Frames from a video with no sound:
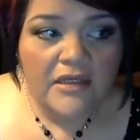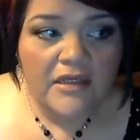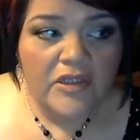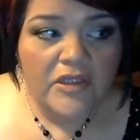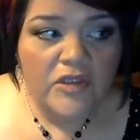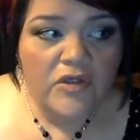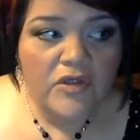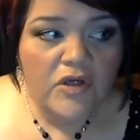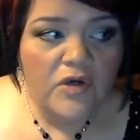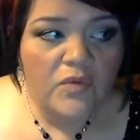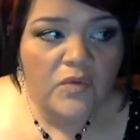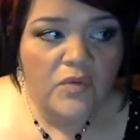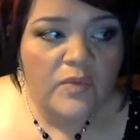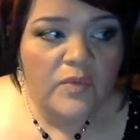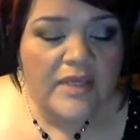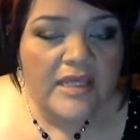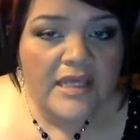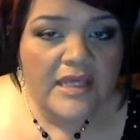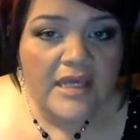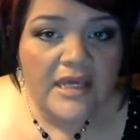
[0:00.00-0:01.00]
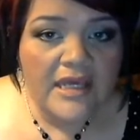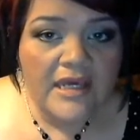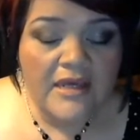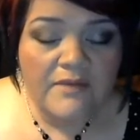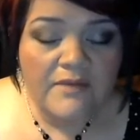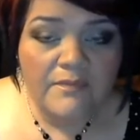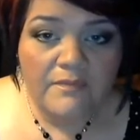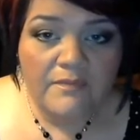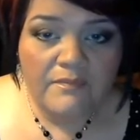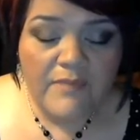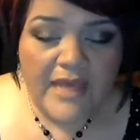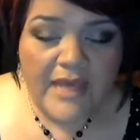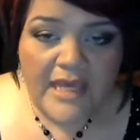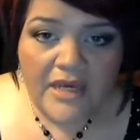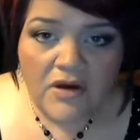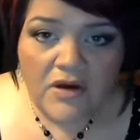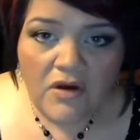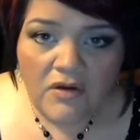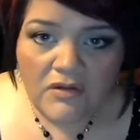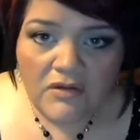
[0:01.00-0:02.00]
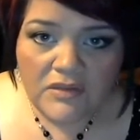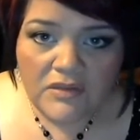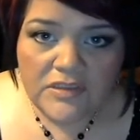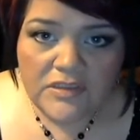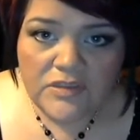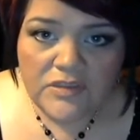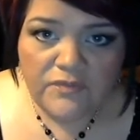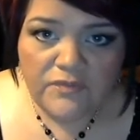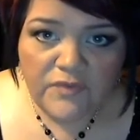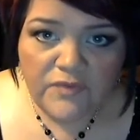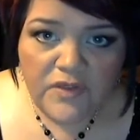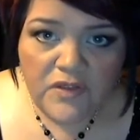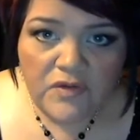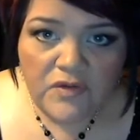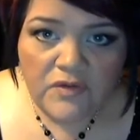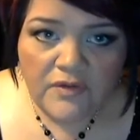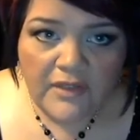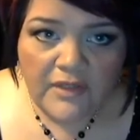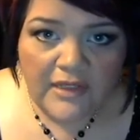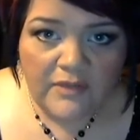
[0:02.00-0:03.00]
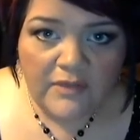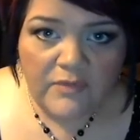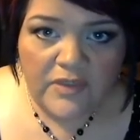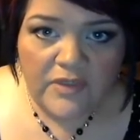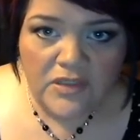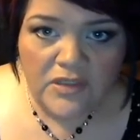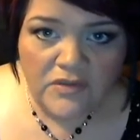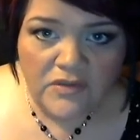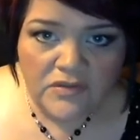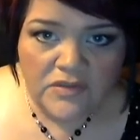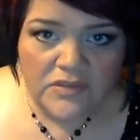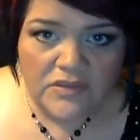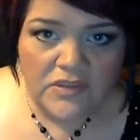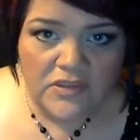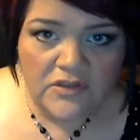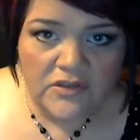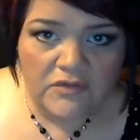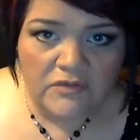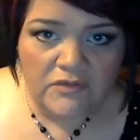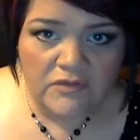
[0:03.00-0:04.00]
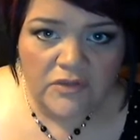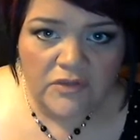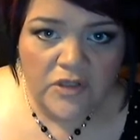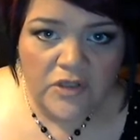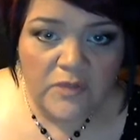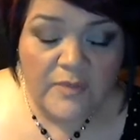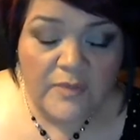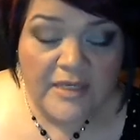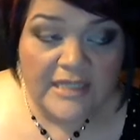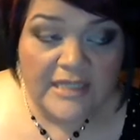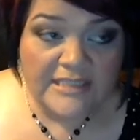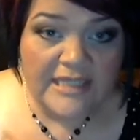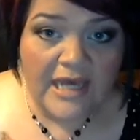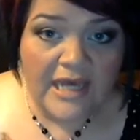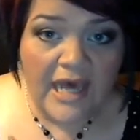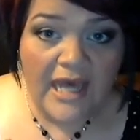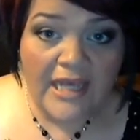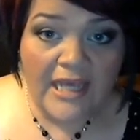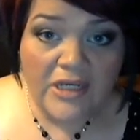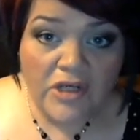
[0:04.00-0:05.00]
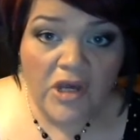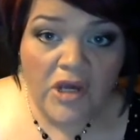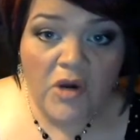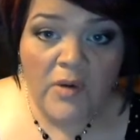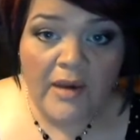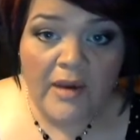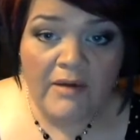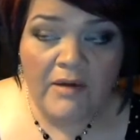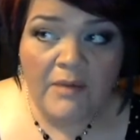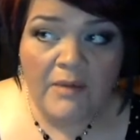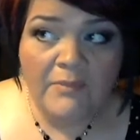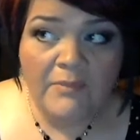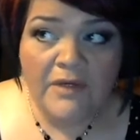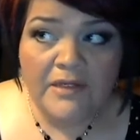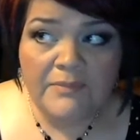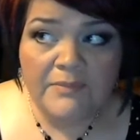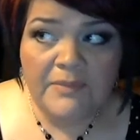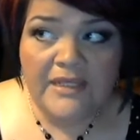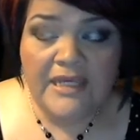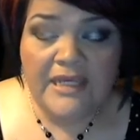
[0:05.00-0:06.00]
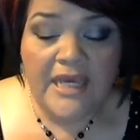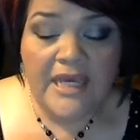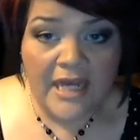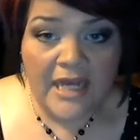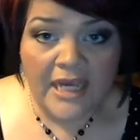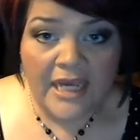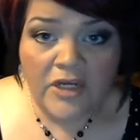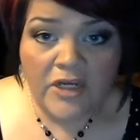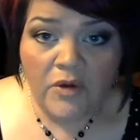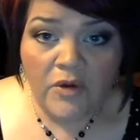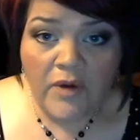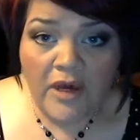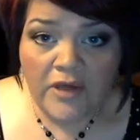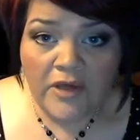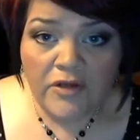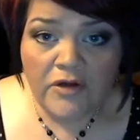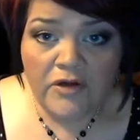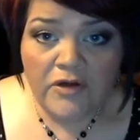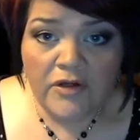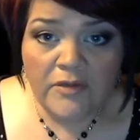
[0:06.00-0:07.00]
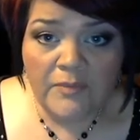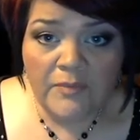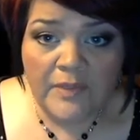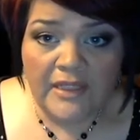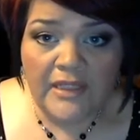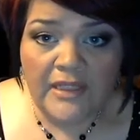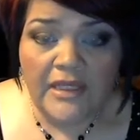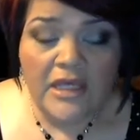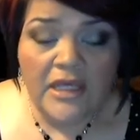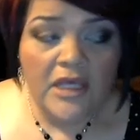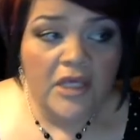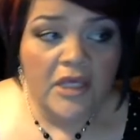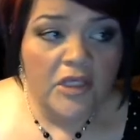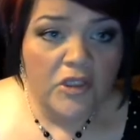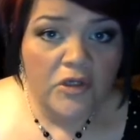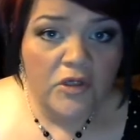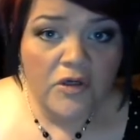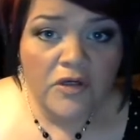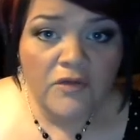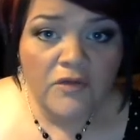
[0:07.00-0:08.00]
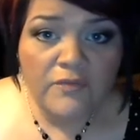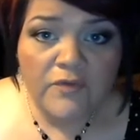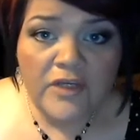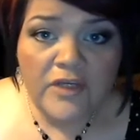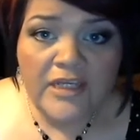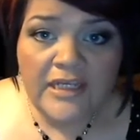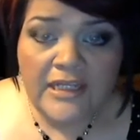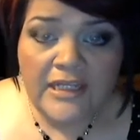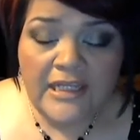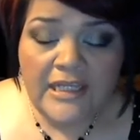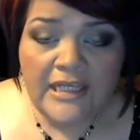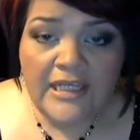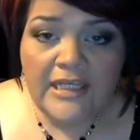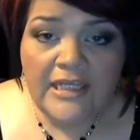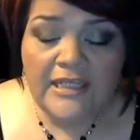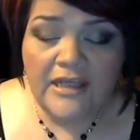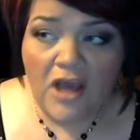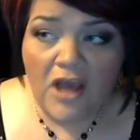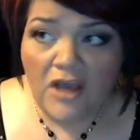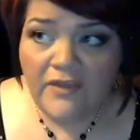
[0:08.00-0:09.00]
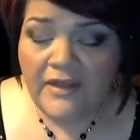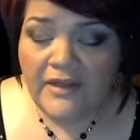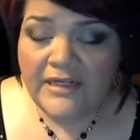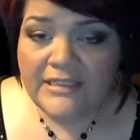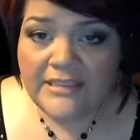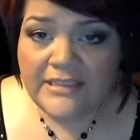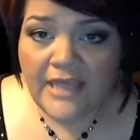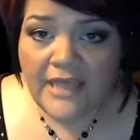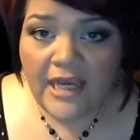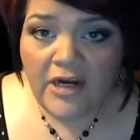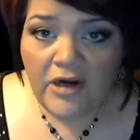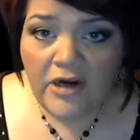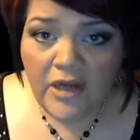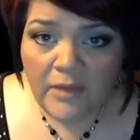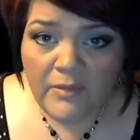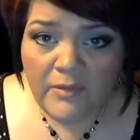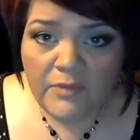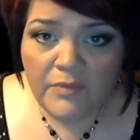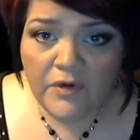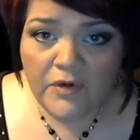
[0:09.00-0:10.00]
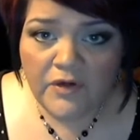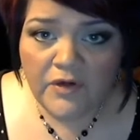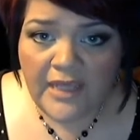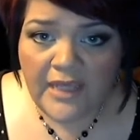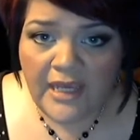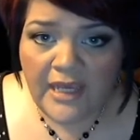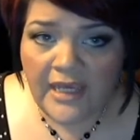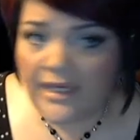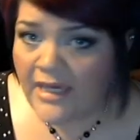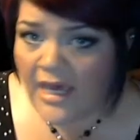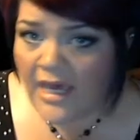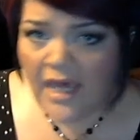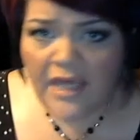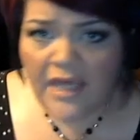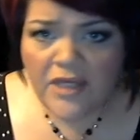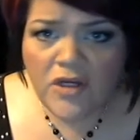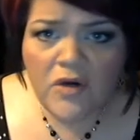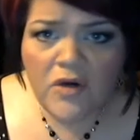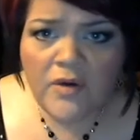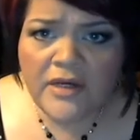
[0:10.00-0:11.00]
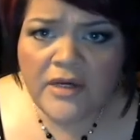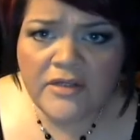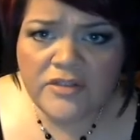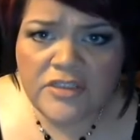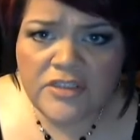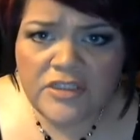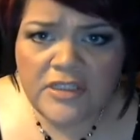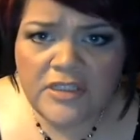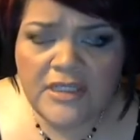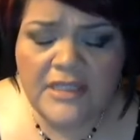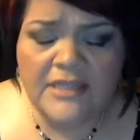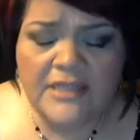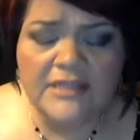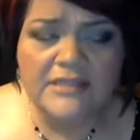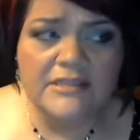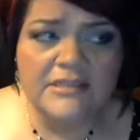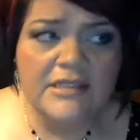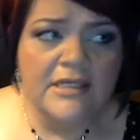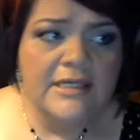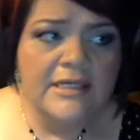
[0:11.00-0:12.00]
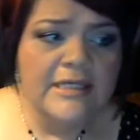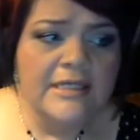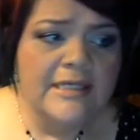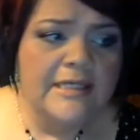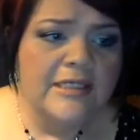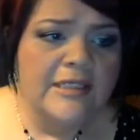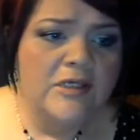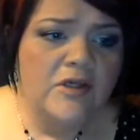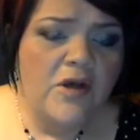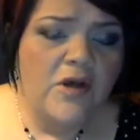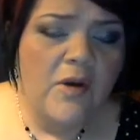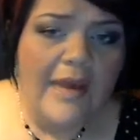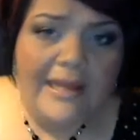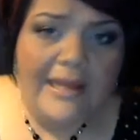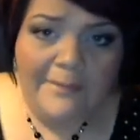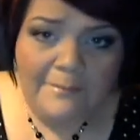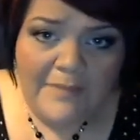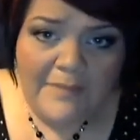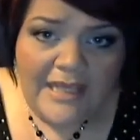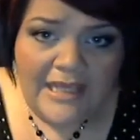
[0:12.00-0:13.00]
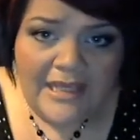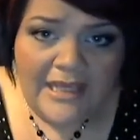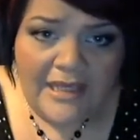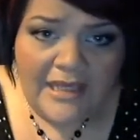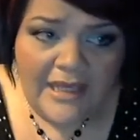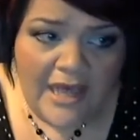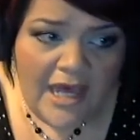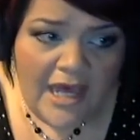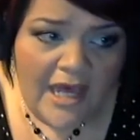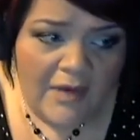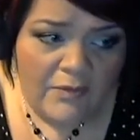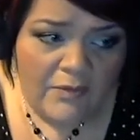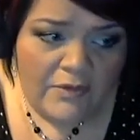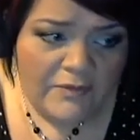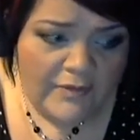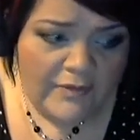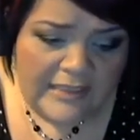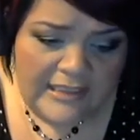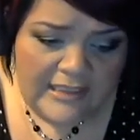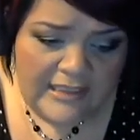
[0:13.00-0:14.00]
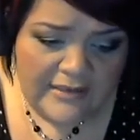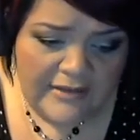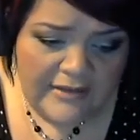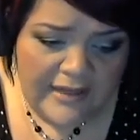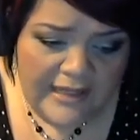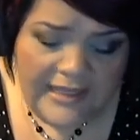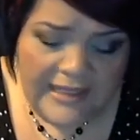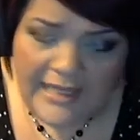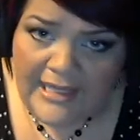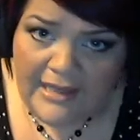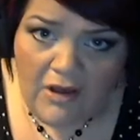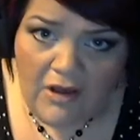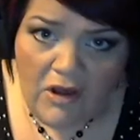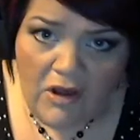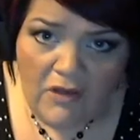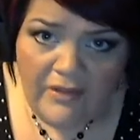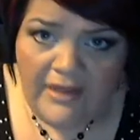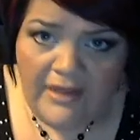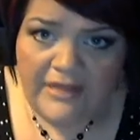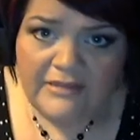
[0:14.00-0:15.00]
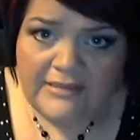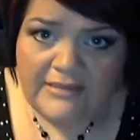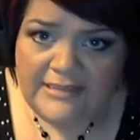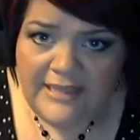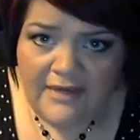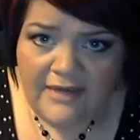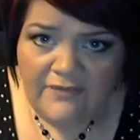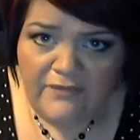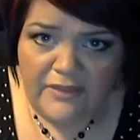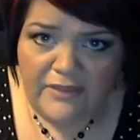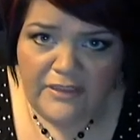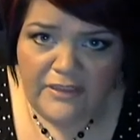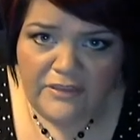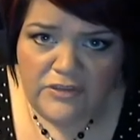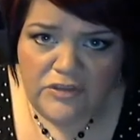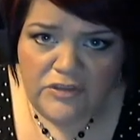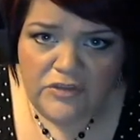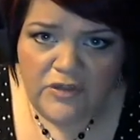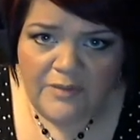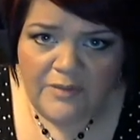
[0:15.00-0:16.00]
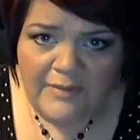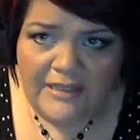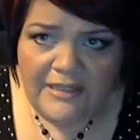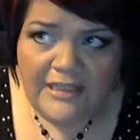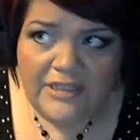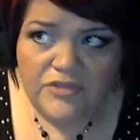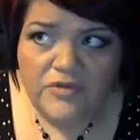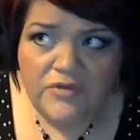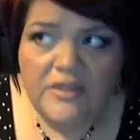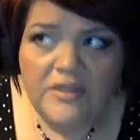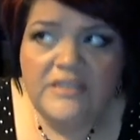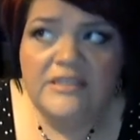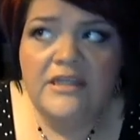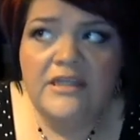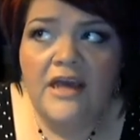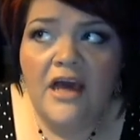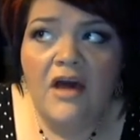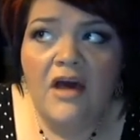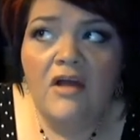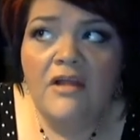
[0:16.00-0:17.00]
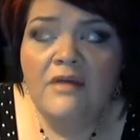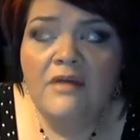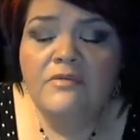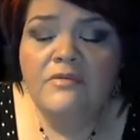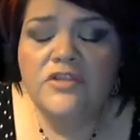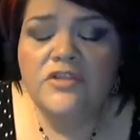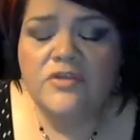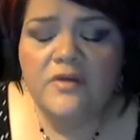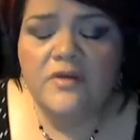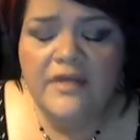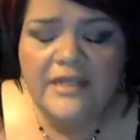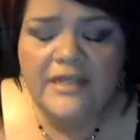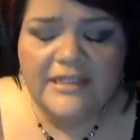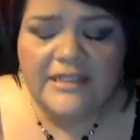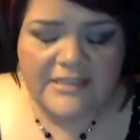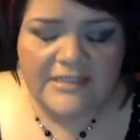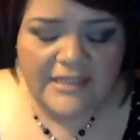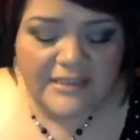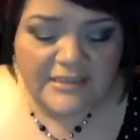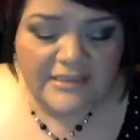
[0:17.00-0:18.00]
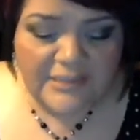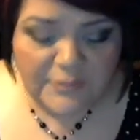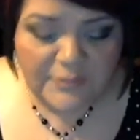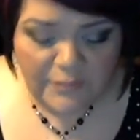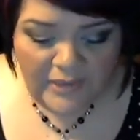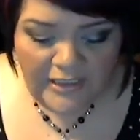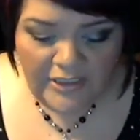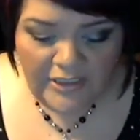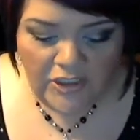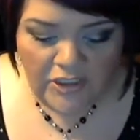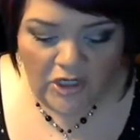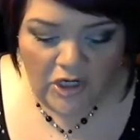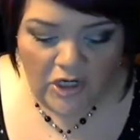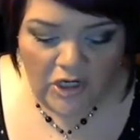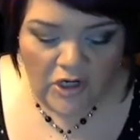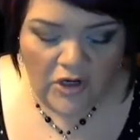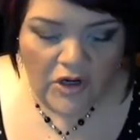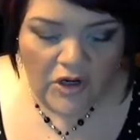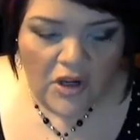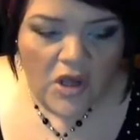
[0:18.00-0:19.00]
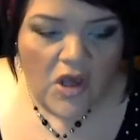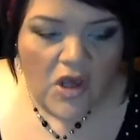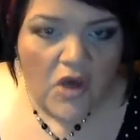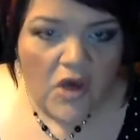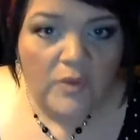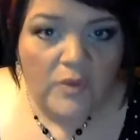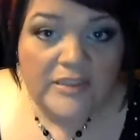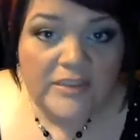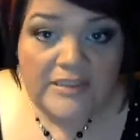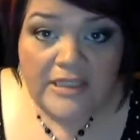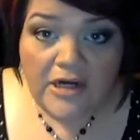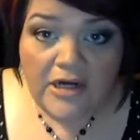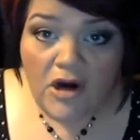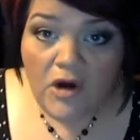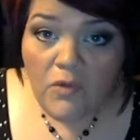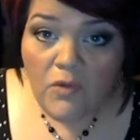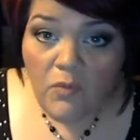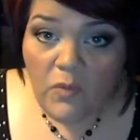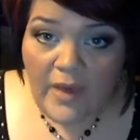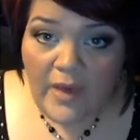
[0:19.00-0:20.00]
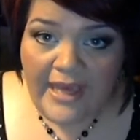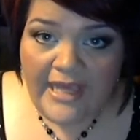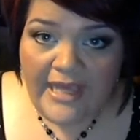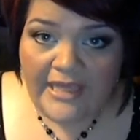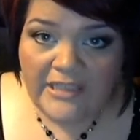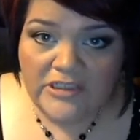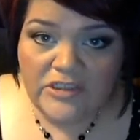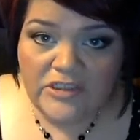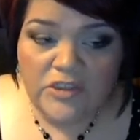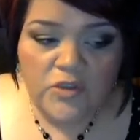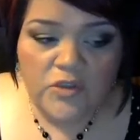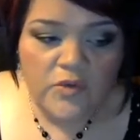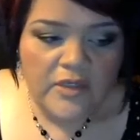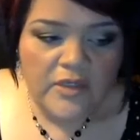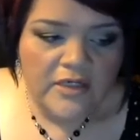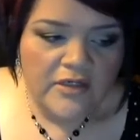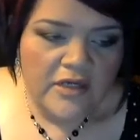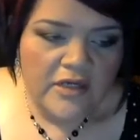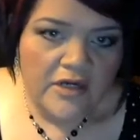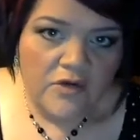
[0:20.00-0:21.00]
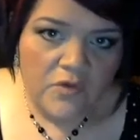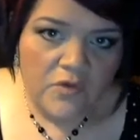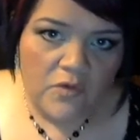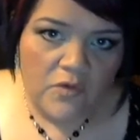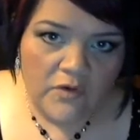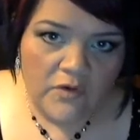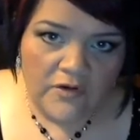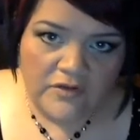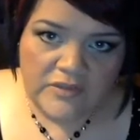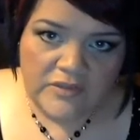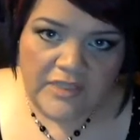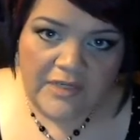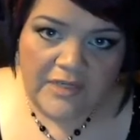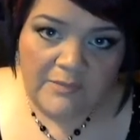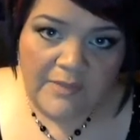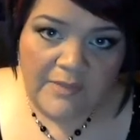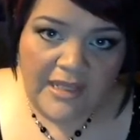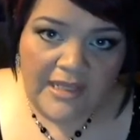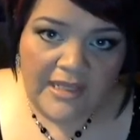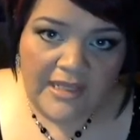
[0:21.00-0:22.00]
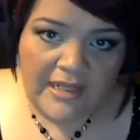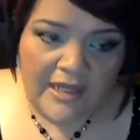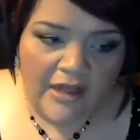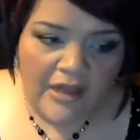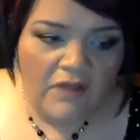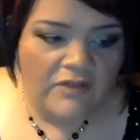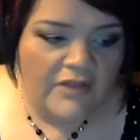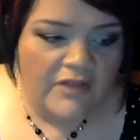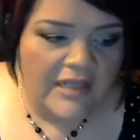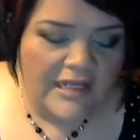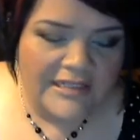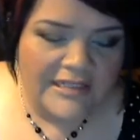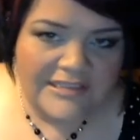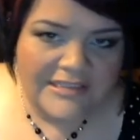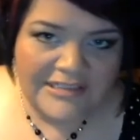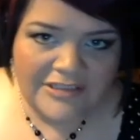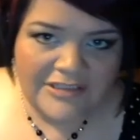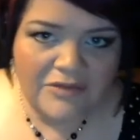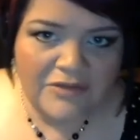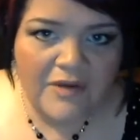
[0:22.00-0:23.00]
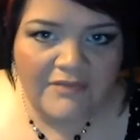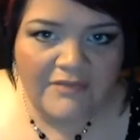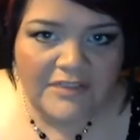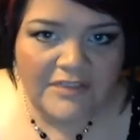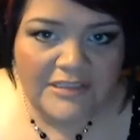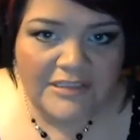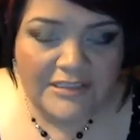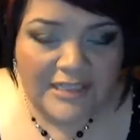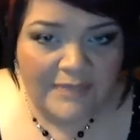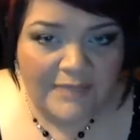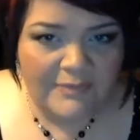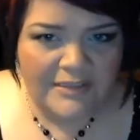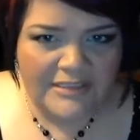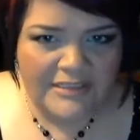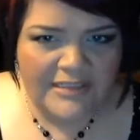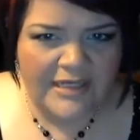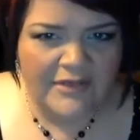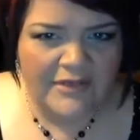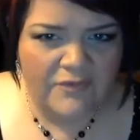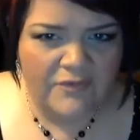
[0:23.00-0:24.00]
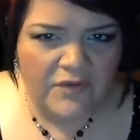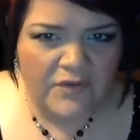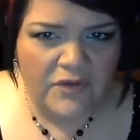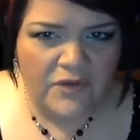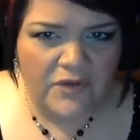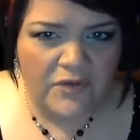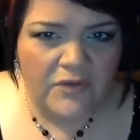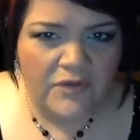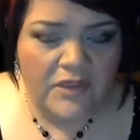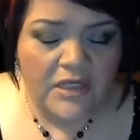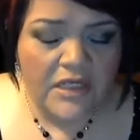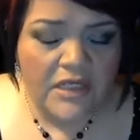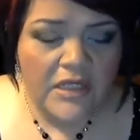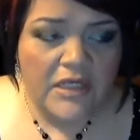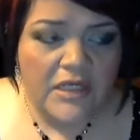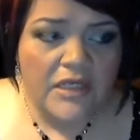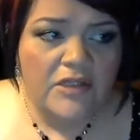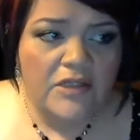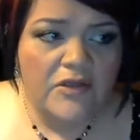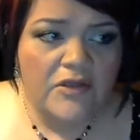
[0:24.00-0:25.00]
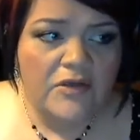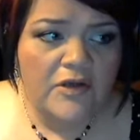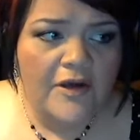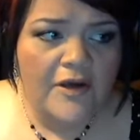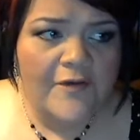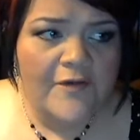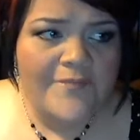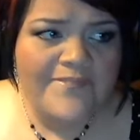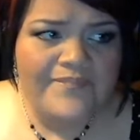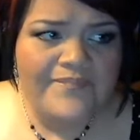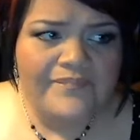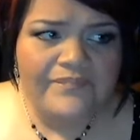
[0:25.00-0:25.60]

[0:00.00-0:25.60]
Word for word: you know we can't make all this food like we used to you know because i know how i'm going to be and i know how you're going to be you're going to freaking eat that entire hummingbird cake i know how she is you know and me i would eat like eh, all that stuffing do you know what i mean that dressing all i was trying to explain to her was there are ways you can cut corners and make it healthy and still have the same exact food you know